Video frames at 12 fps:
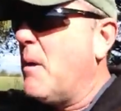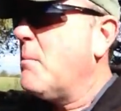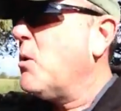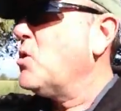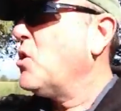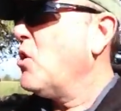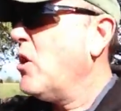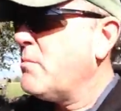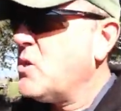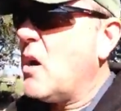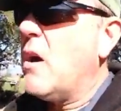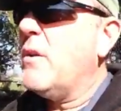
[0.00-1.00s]
put
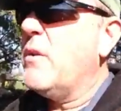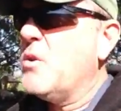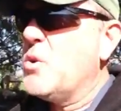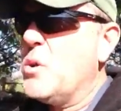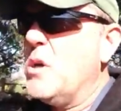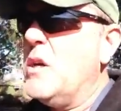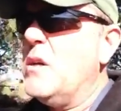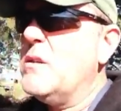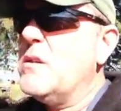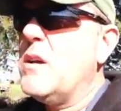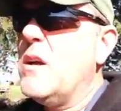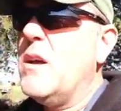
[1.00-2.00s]
turnips under the
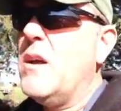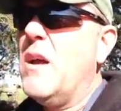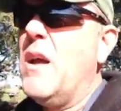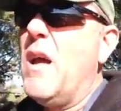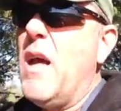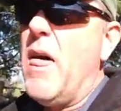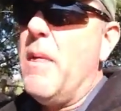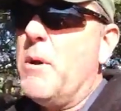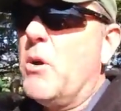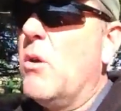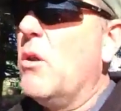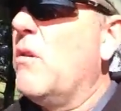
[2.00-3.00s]
trees, and I'm
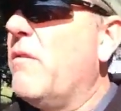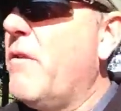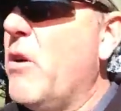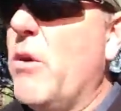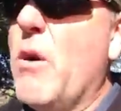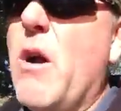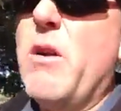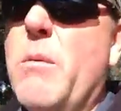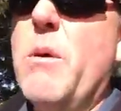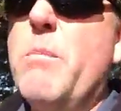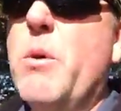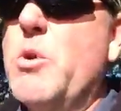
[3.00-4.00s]
going to go a little further out, and I'm
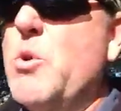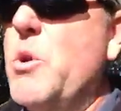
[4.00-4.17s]
going to put